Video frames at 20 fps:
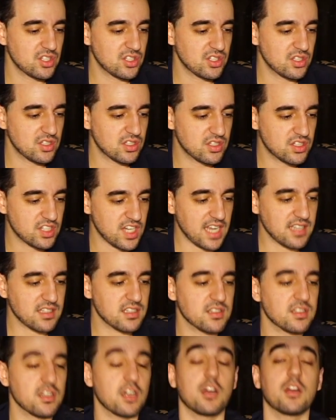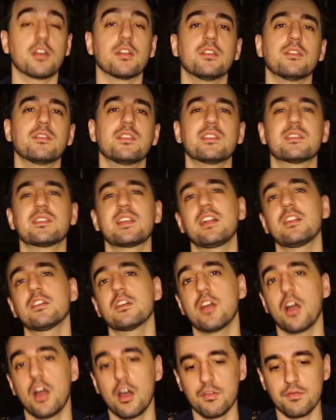chances are the
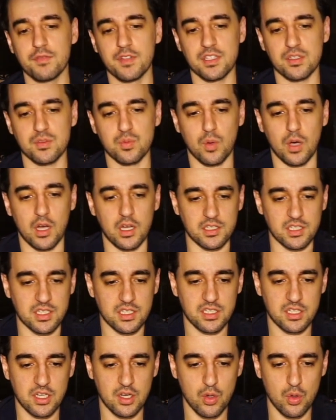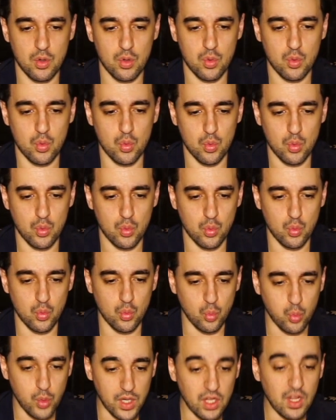seller of this watch
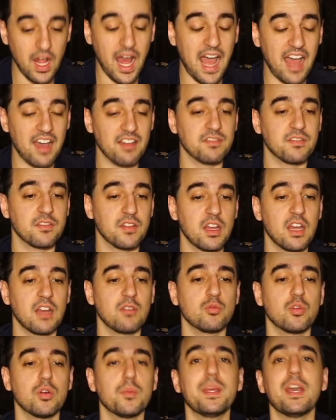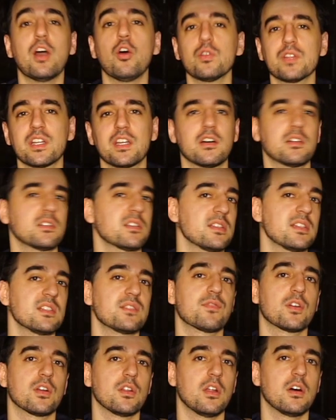will be holding on to this
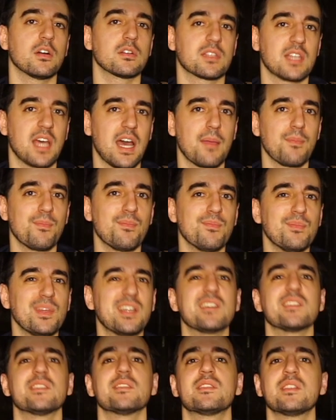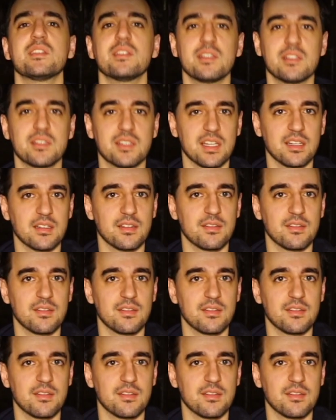for a long time because it's a distinctive